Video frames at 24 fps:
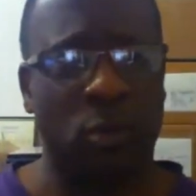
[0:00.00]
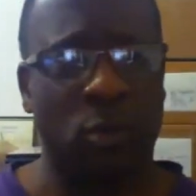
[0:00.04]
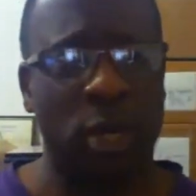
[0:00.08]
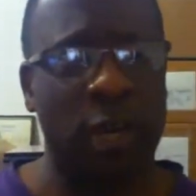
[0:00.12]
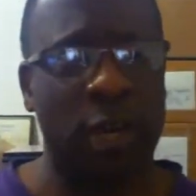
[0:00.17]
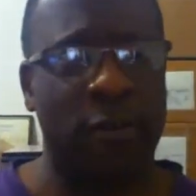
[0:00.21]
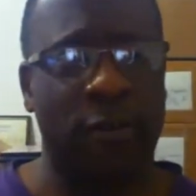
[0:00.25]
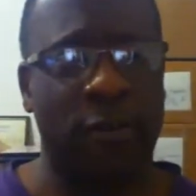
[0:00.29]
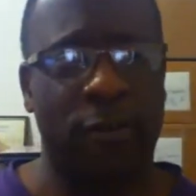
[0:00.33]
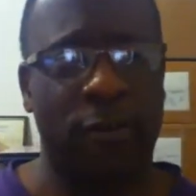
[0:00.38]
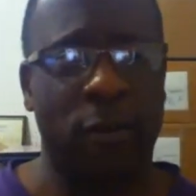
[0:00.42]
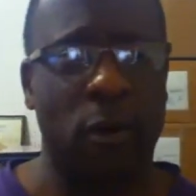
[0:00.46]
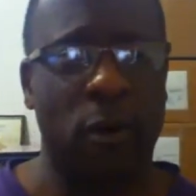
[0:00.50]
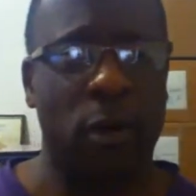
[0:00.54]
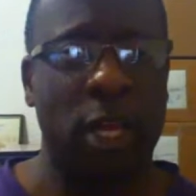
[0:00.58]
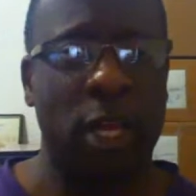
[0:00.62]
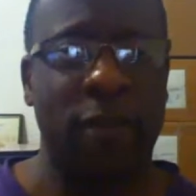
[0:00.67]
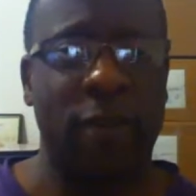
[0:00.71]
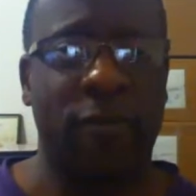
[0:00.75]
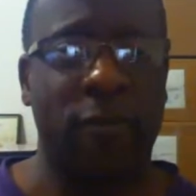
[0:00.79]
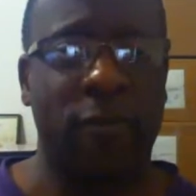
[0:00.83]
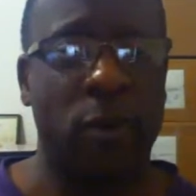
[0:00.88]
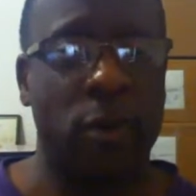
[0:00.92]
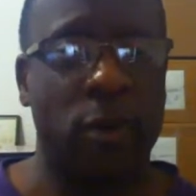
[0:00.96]
I
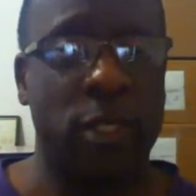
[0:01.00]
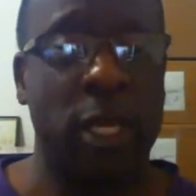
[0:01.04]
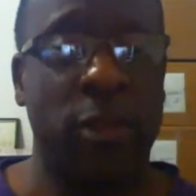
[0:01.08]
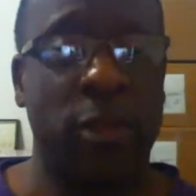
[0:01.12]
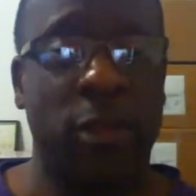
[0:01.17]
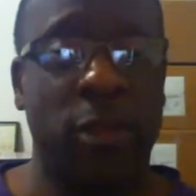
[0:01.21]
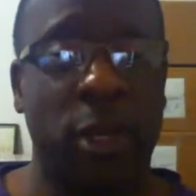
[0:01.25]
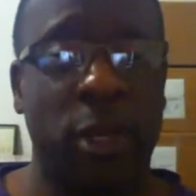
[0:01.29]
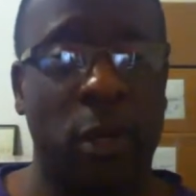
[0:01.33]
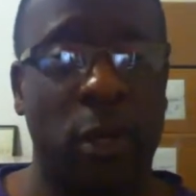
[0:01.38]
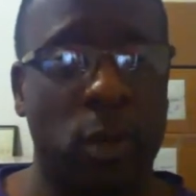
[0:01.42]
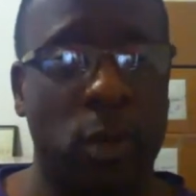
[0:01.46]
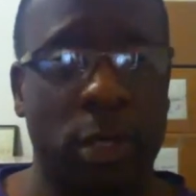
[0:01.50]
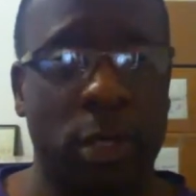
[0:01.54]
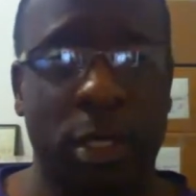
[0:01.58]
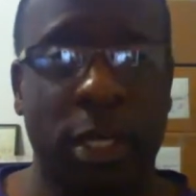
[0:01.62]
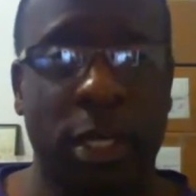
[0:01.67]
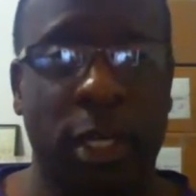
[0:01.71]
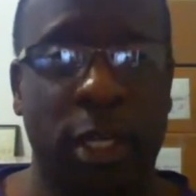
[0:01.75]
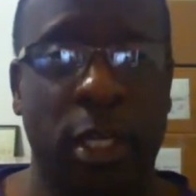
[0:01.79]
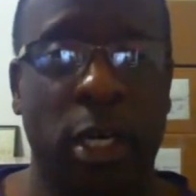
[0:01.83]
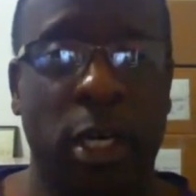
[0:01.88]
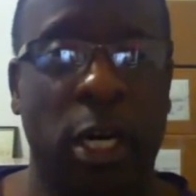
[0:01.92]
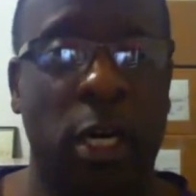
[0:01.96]
thought it was
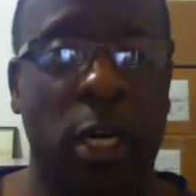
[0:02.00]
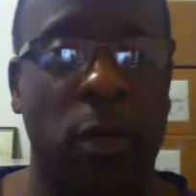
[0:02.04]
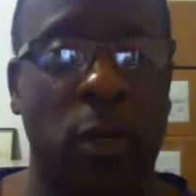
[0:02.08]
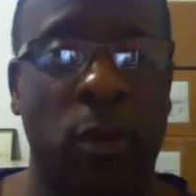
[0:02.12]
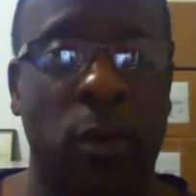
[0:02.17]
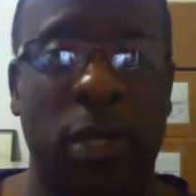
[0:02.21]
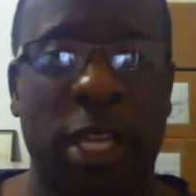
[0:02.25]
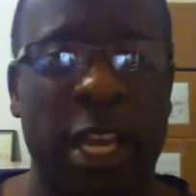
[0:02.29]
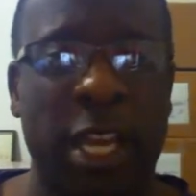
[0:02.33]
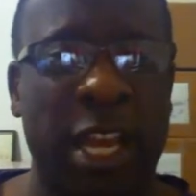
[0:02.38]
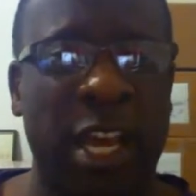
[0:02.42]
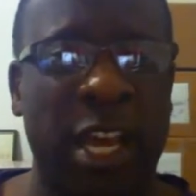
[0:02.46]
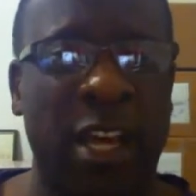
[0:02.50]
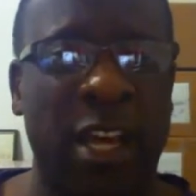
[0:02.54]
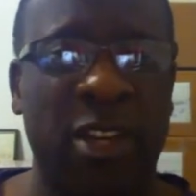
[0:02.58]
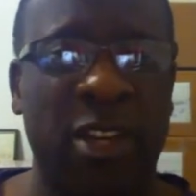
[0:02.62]
like AutoCAD